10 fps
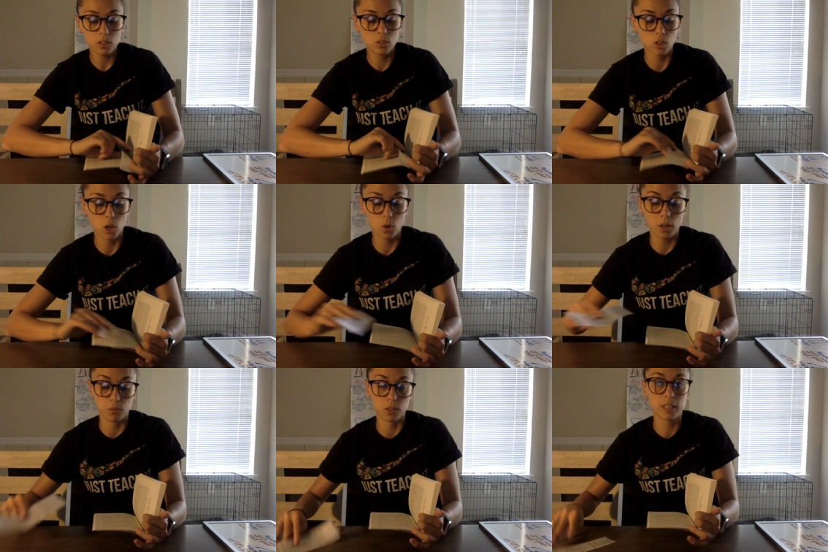so
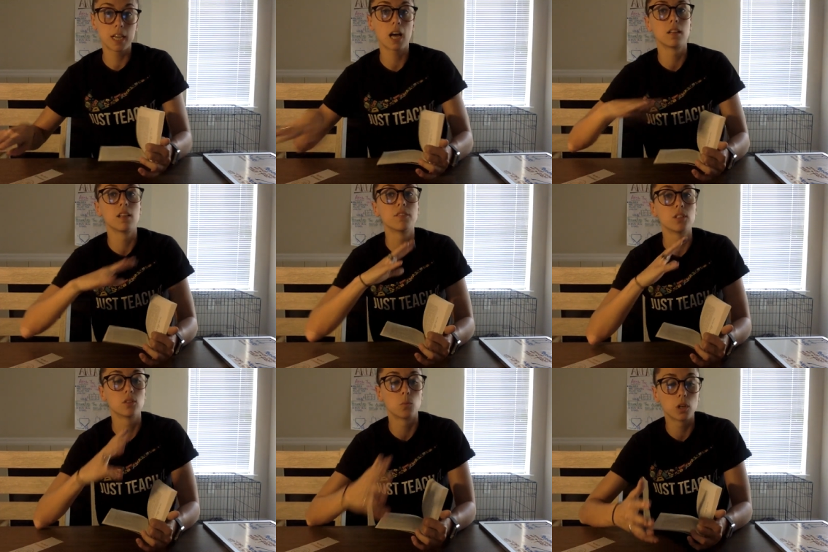it really kind of left
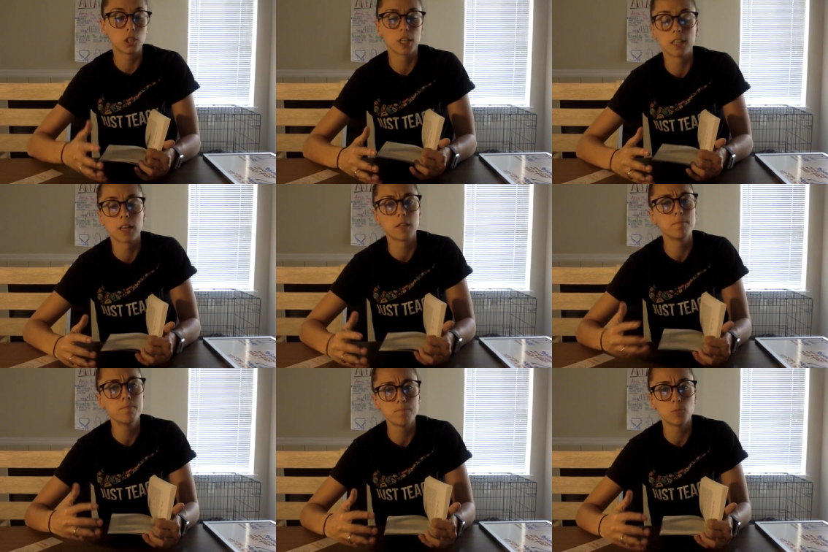us wondering, like,
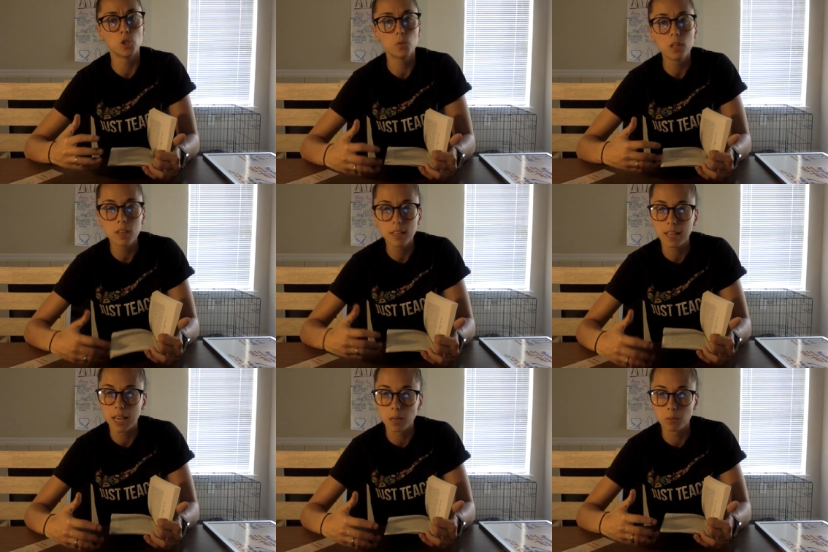hmm, do we think
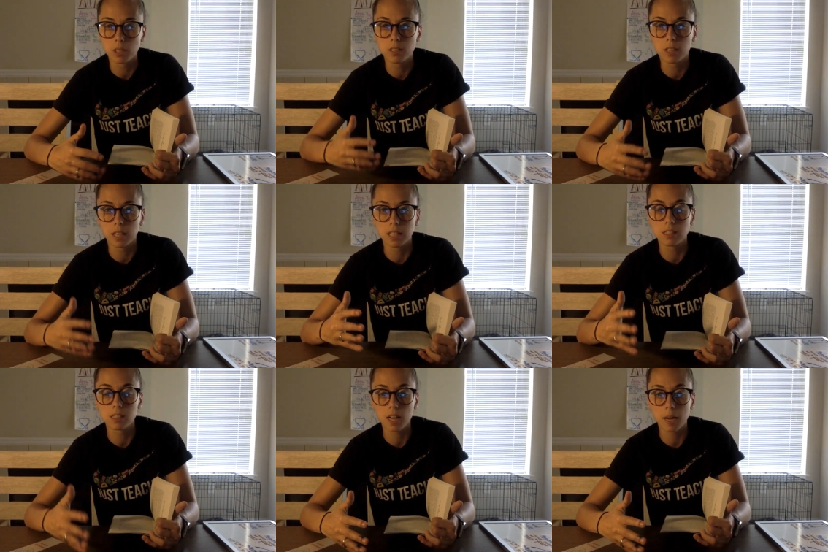that Anne Marie is going to
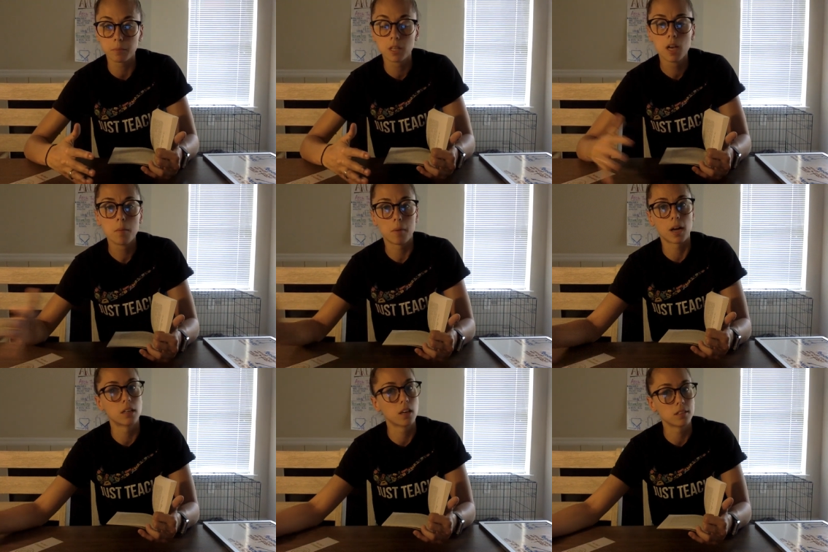get stopped
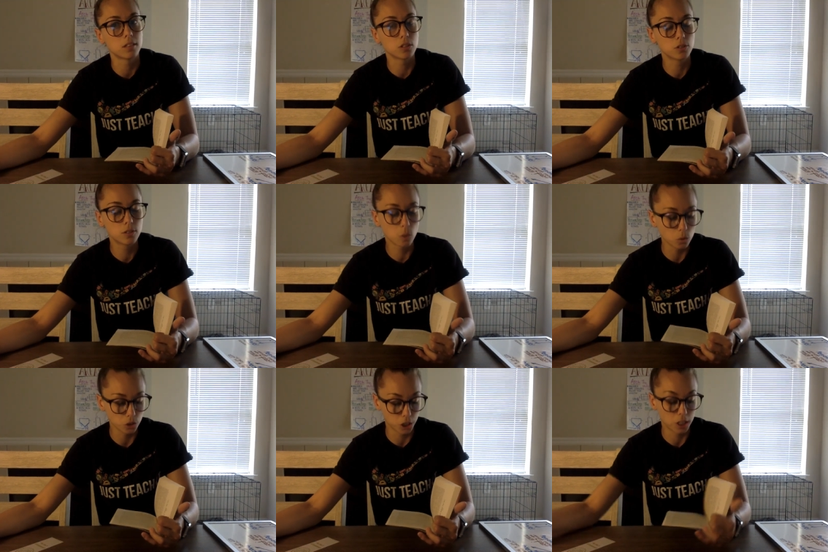by a Nazi
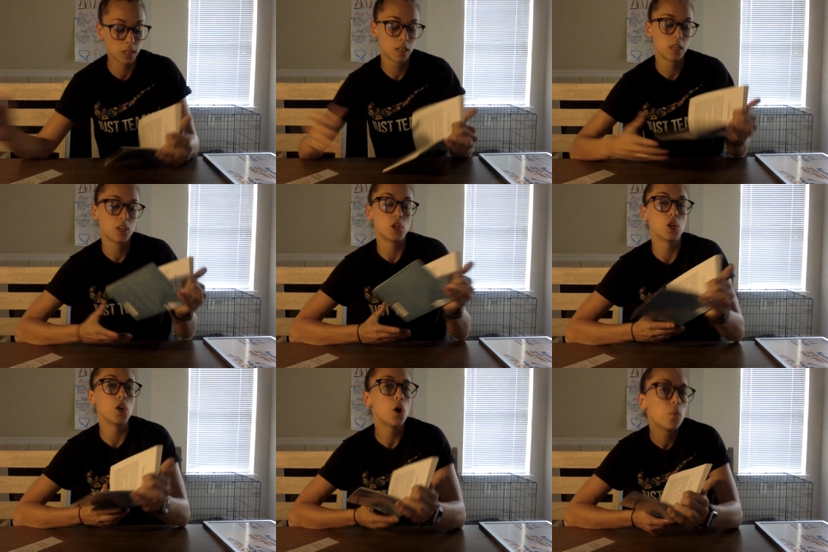soldier?
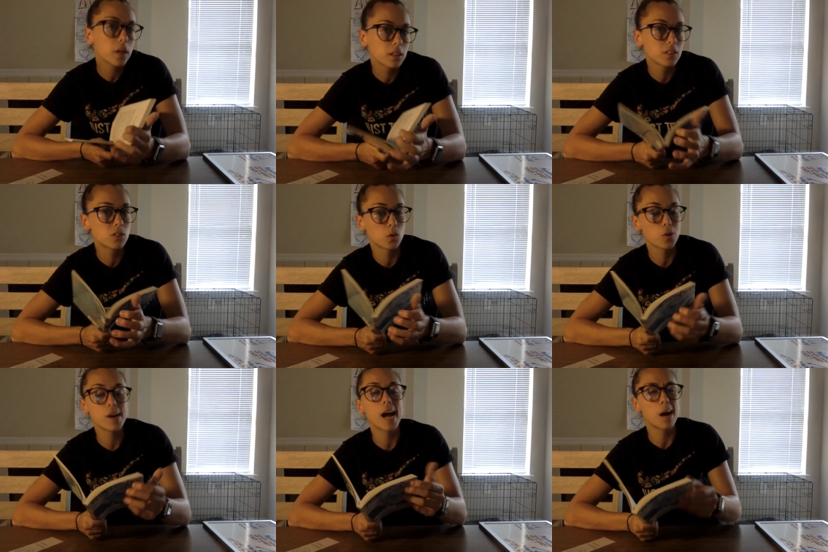Knowing the
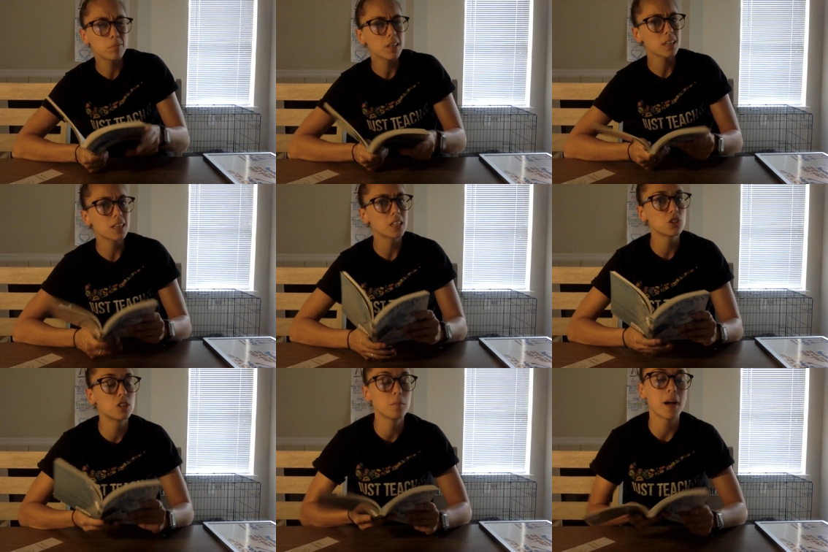story, I'm thinking that
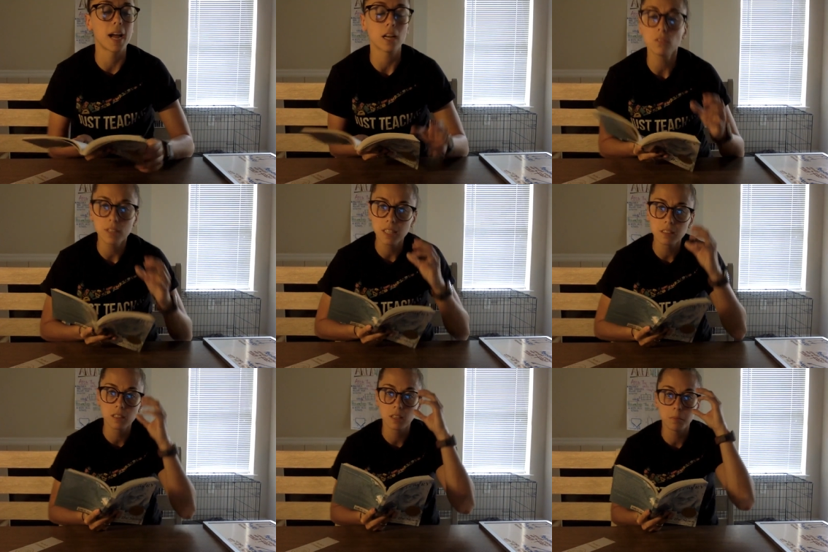she might. I don't think
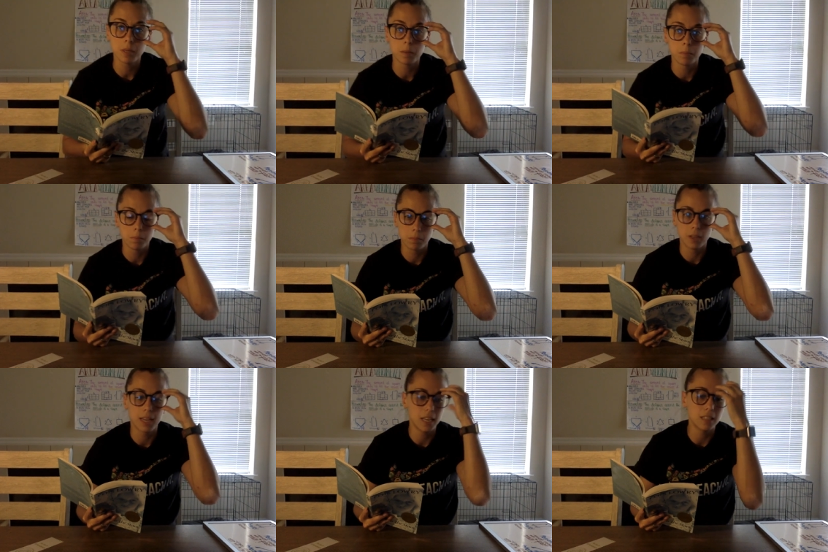it's going to be
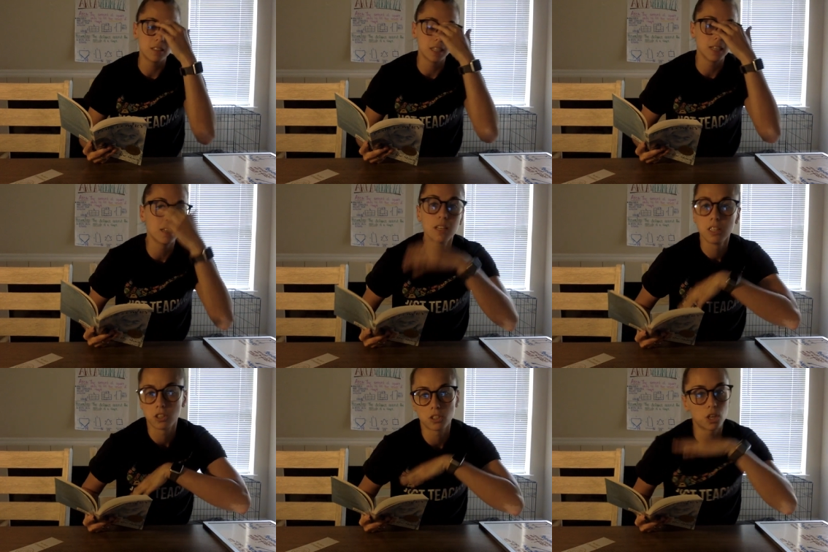easy
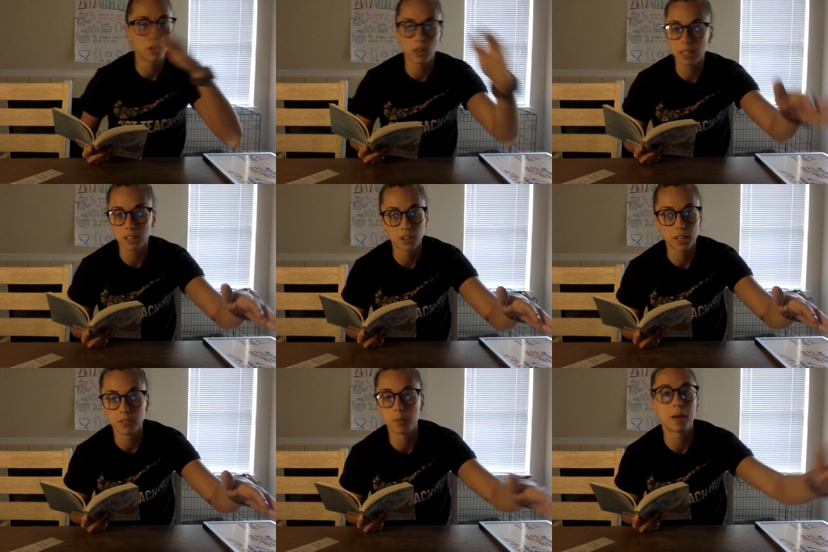just her running there,
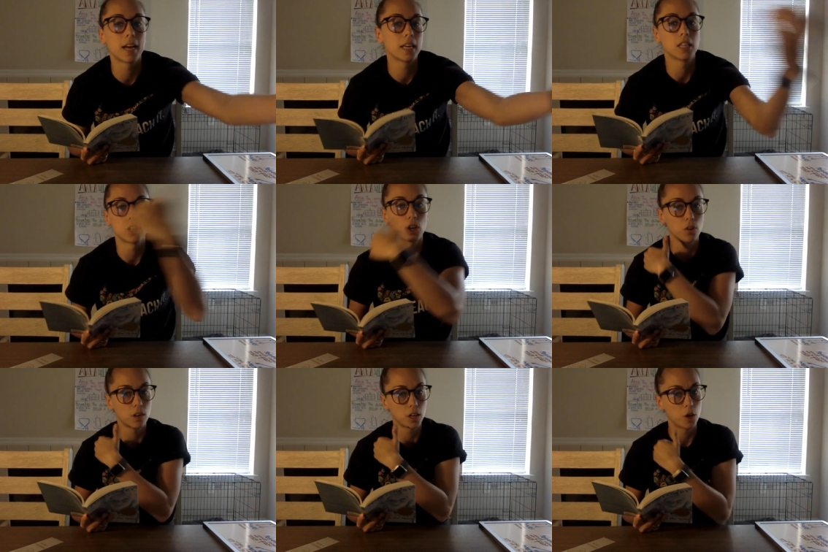giving the packet, and then her
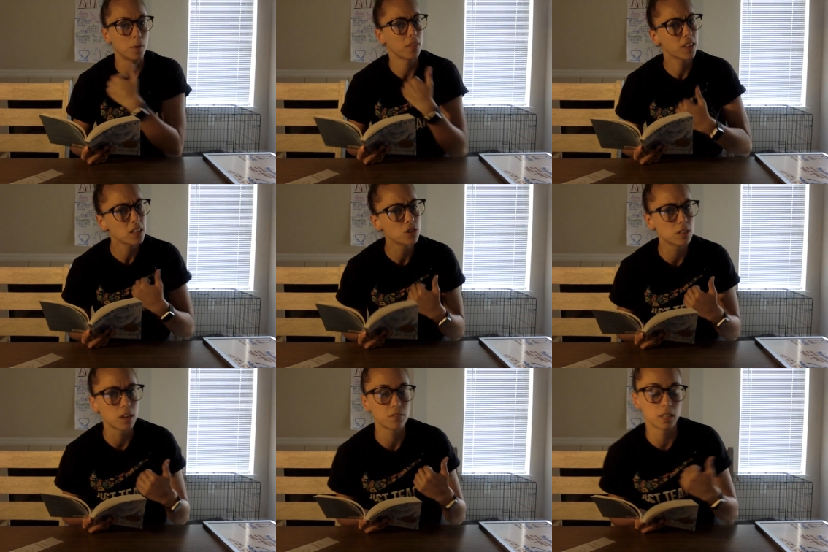running home. I think she's
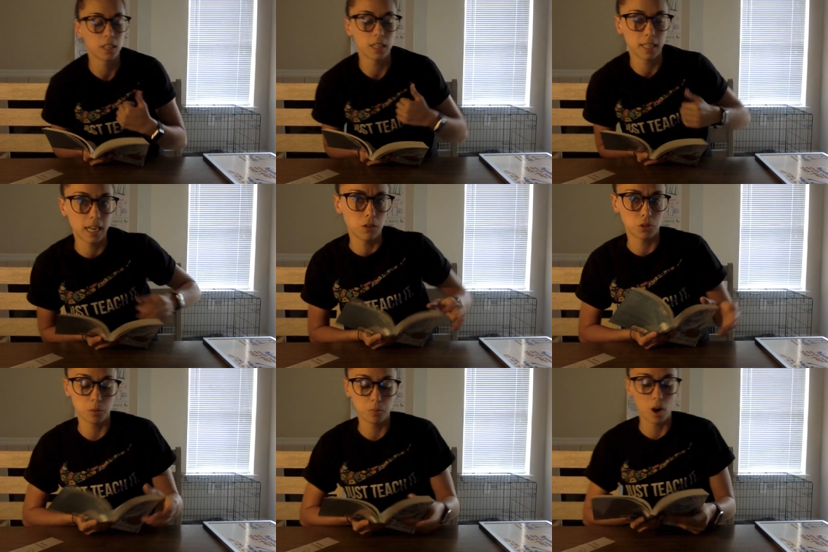definitely going to
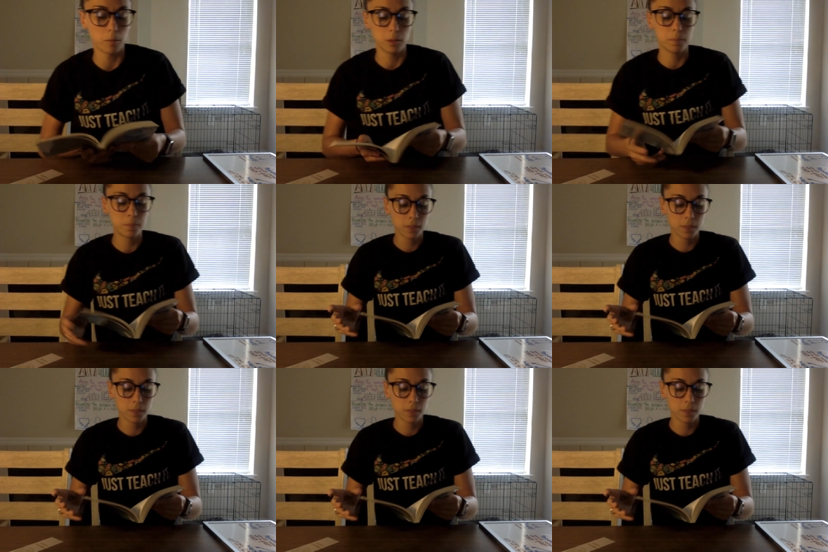encounter a problem.